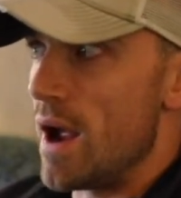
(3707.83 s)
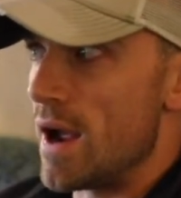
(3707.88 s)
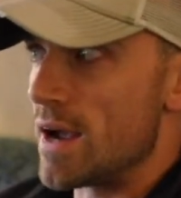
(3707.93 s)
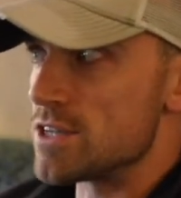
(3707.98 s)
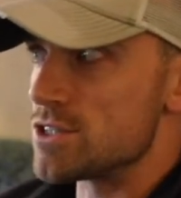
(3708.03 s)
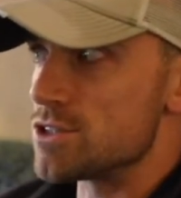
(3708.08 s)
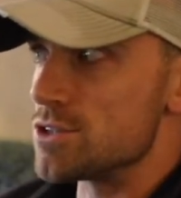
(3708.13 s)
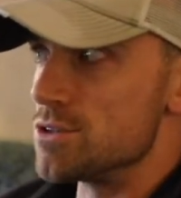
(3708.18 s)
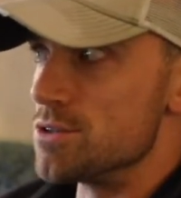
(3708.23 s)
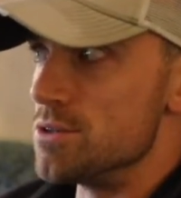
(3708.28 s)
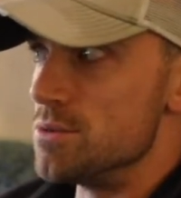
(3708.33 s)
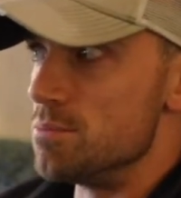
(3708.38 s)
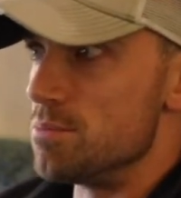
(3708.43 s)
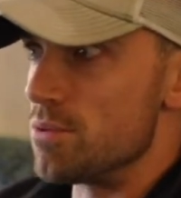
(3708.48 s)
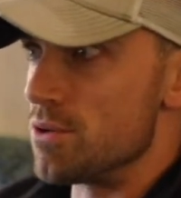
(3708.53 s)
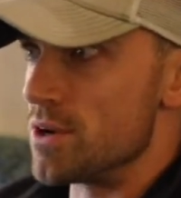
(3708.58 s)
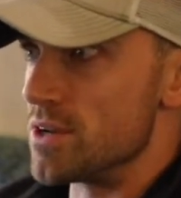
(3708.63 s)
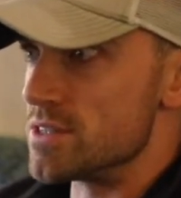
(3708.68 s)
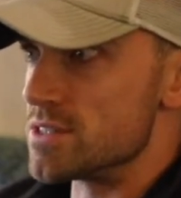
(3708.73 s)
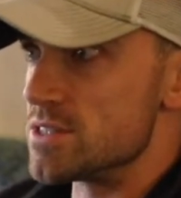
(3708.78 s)
actually
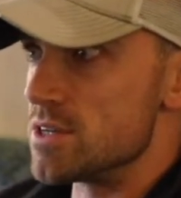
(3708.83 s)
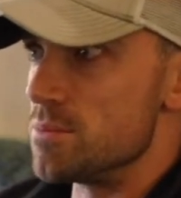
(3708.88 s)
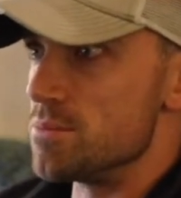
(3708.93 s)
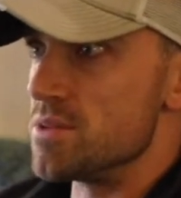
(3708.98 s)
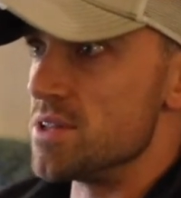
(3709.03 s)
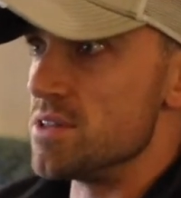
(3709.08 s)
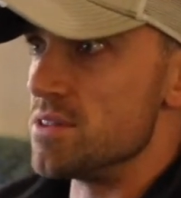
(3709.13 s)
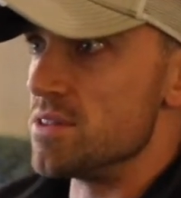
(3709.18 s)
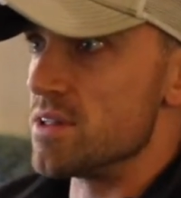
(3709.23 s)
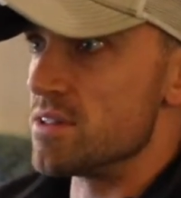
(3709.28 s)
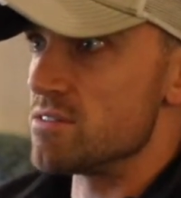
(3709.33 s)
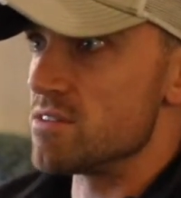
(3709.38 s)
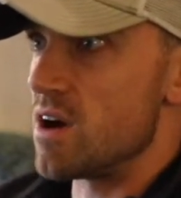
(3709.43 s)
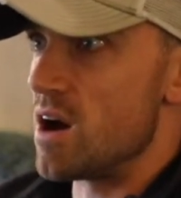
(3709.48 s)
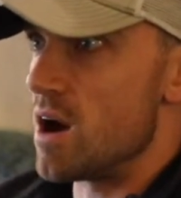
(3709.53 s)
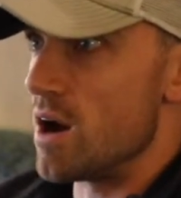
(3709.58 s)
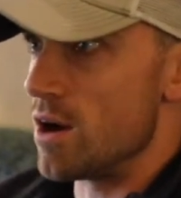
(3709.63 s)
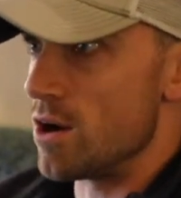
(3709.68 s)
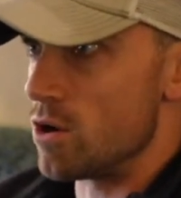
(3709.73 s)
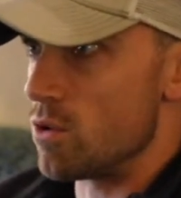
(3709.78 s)
bring something that's a
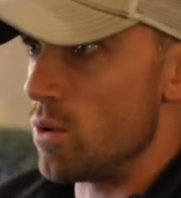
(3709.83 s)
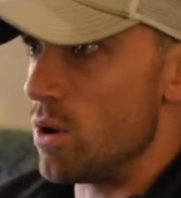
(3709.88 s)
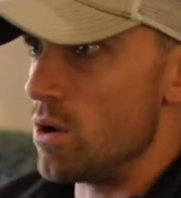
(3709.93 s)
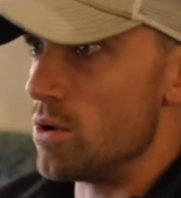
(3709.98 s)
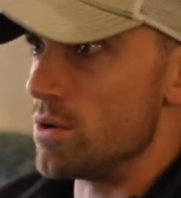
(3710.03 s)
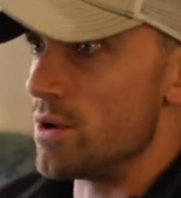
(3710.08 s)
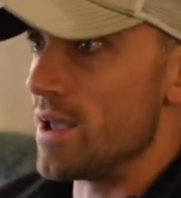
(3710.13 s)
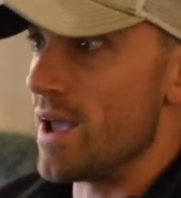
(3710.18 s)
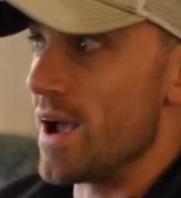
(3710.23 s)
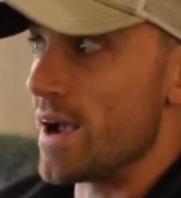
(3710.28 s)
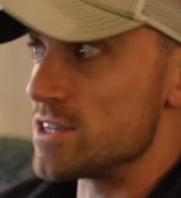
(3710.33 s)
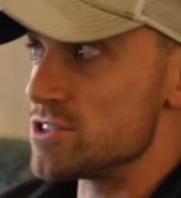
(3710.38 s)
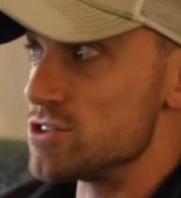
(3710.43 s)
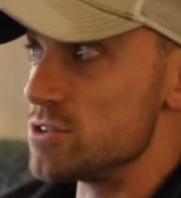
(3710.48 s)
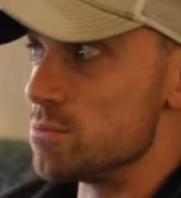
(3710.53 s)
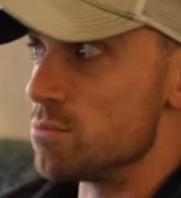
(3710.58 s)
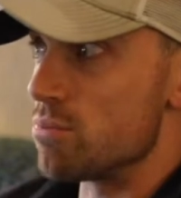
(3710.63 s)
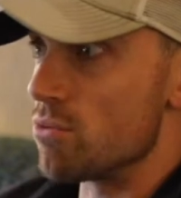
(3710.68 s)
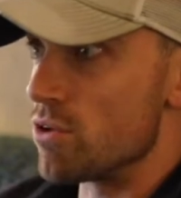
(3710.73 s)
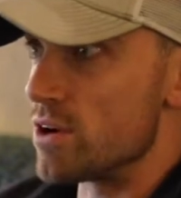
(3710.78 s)
higher quality,
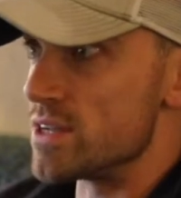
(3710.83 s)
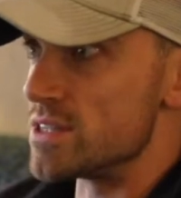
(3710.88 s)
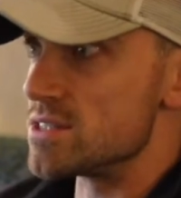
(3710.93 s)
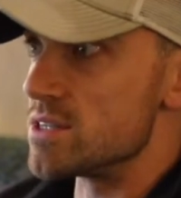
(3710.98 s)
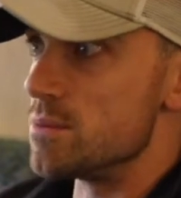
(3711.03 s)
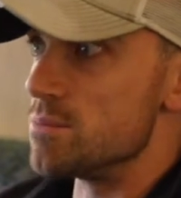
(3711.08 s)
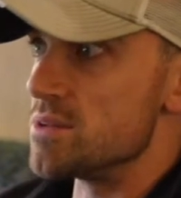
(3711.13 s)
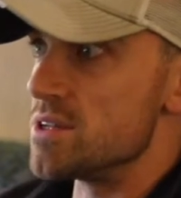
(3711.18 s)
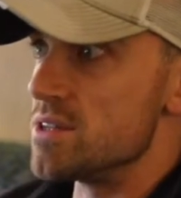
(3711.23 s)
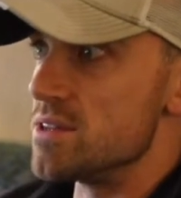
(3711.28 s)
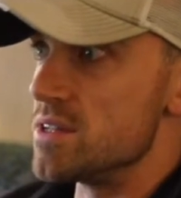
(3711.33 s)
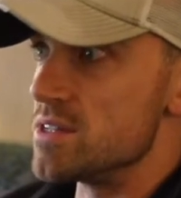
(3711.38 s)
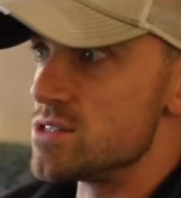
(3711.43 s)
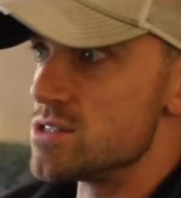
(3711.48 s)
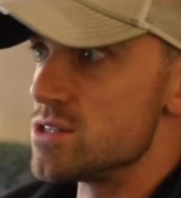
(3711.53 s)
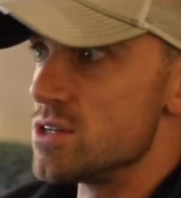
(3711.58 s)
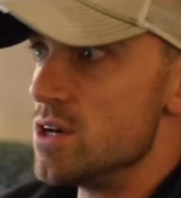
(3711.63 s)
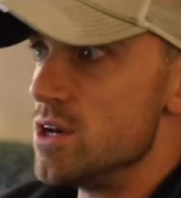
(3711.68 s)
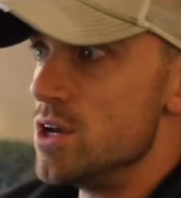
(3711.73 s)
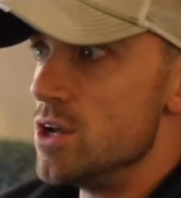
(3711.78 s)
actually bring something
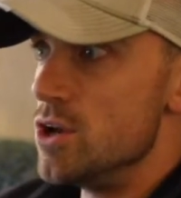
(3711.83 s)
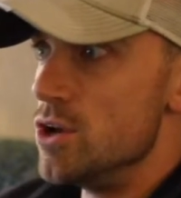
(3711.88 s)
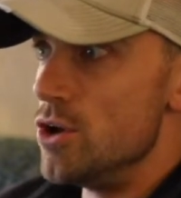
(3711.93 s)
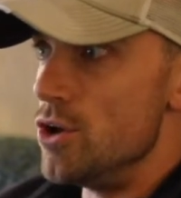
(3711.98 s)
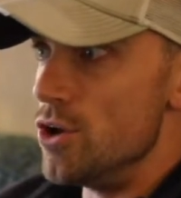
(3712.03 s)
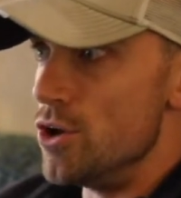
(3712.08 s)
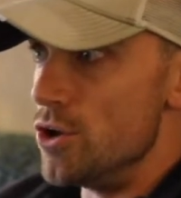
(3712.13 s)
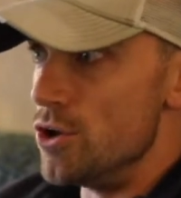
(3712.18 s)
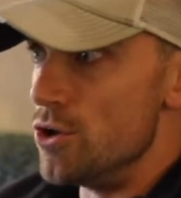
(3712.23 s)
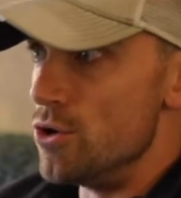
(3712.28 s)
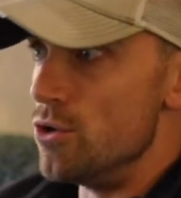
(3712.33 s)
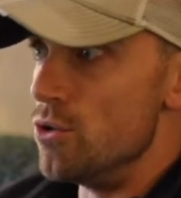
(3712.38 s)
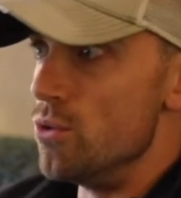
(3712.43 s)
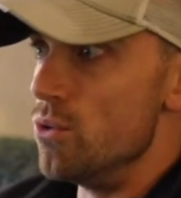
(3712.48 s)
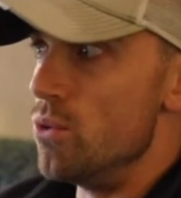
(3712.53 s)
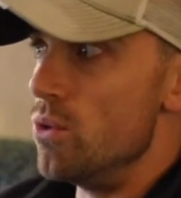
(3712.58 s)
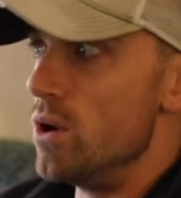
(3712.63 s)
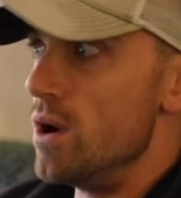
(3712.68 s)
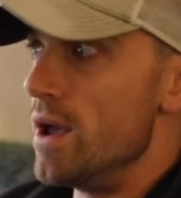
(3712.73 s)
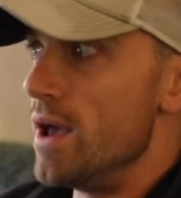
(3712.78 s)
that's
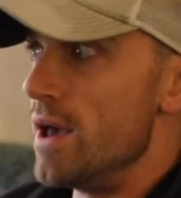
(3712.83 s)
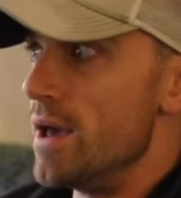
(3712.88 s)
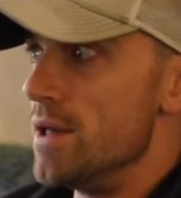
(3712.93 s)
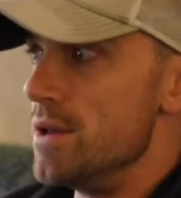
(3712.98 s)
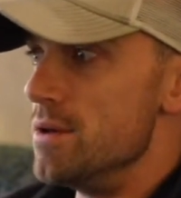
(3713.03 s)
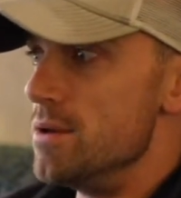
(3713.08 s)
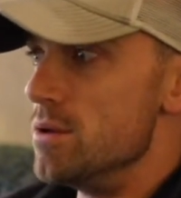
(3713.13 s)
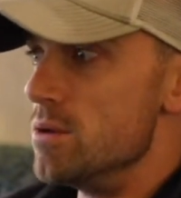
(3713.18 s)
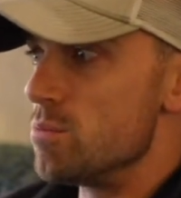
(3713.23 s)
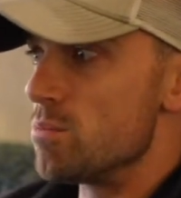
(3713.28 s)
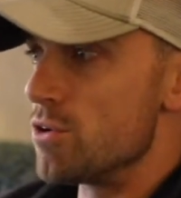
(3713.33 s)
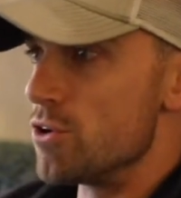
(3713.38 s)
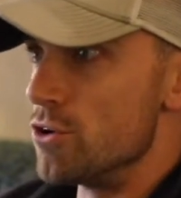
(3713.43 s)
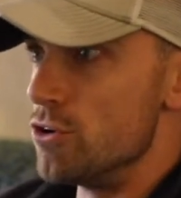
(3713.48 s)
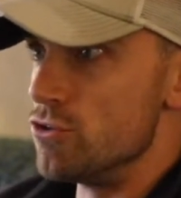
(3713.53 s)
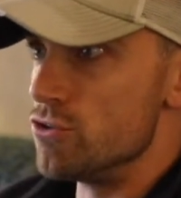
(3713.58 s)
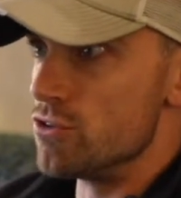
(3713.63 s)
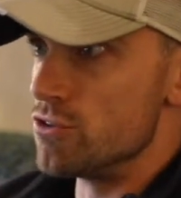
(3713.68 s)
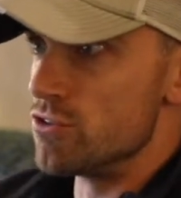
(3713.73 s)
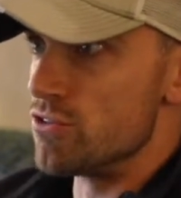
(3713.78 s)
new and
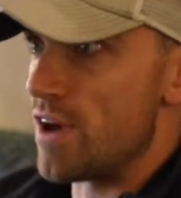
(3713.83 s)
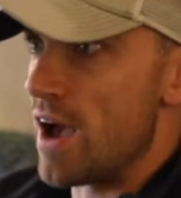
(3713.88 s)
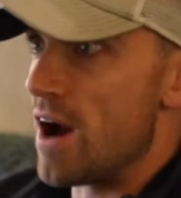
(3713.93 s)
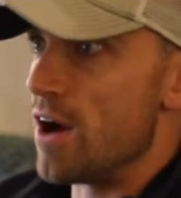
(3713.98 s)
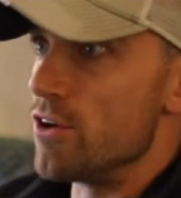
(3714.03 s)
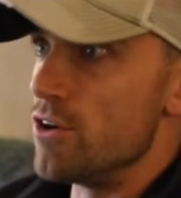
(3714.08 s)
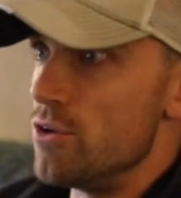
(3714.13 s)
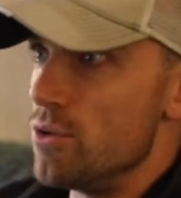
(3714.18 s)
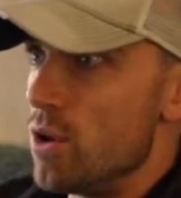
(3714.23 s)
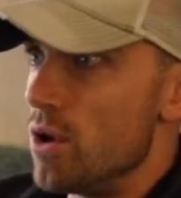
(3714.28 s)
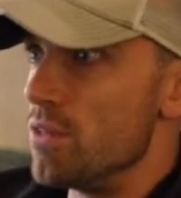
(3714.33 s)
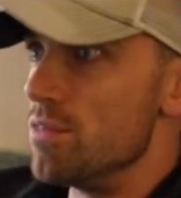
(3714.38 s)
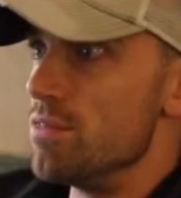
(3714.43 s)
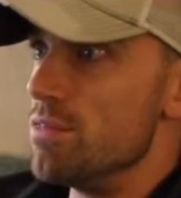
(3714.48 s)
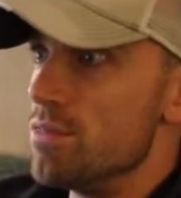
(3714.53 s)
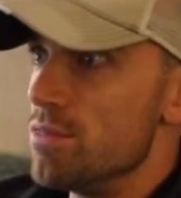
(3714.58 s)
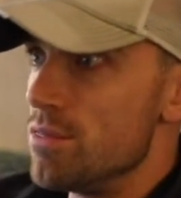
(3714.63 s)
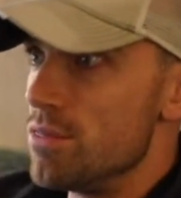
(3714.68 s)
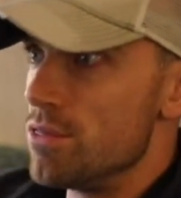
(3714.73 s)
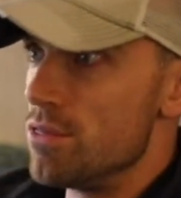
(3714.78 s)
produces value
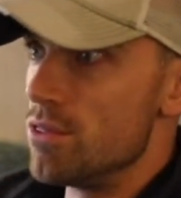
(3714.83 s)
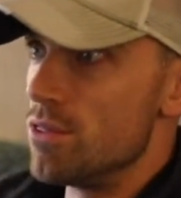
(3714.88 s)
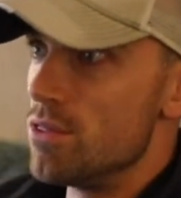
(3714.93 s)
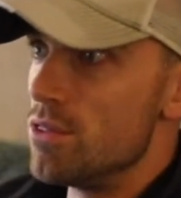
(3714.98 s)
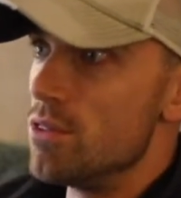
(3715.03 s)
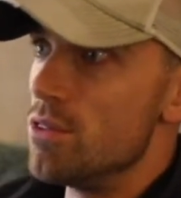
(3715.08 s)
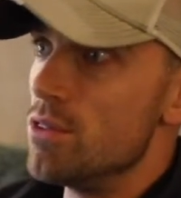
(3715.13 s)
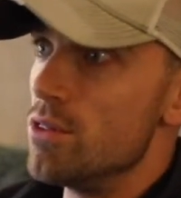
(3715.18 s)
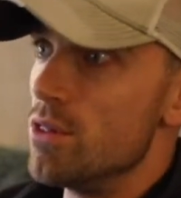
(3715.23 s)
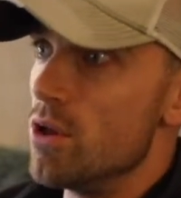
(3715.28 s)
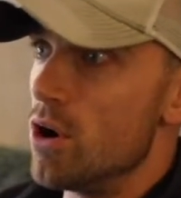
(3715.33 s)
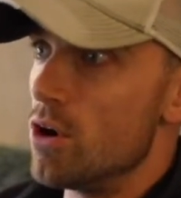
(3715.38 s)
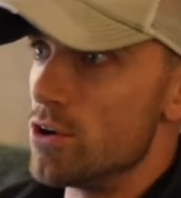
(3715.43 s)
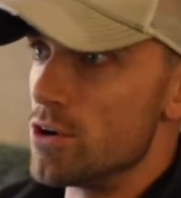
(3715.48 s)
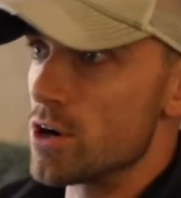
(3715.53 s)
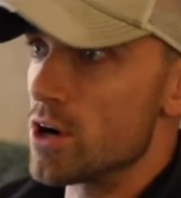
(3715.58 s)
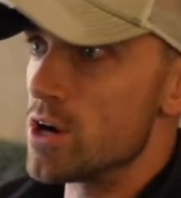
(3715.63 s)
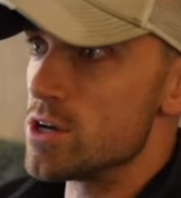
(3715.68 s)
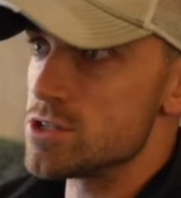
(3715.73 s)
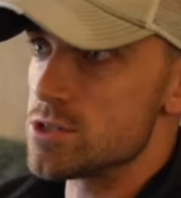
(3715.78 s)
on
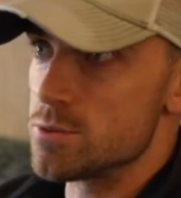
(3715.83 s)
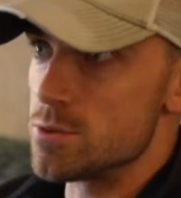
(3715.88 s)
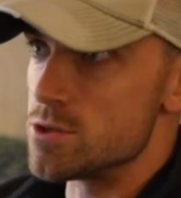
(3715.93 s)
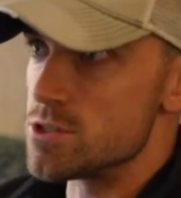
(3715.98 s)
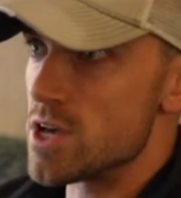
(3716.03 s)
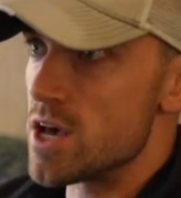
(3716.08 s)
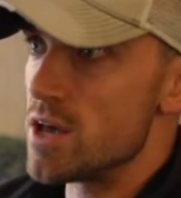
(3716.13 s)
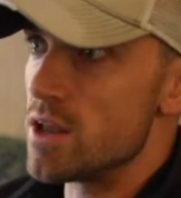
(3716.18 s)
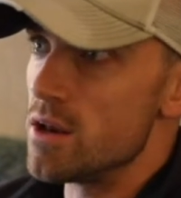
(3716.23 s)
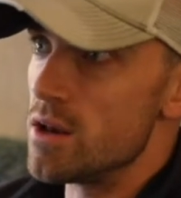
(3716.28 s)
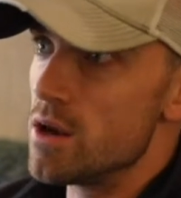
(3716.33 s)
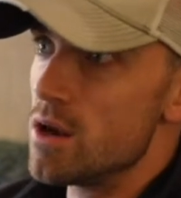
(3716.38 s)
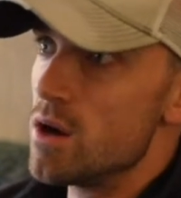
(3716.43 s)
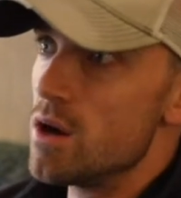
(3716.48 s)
your customers' end.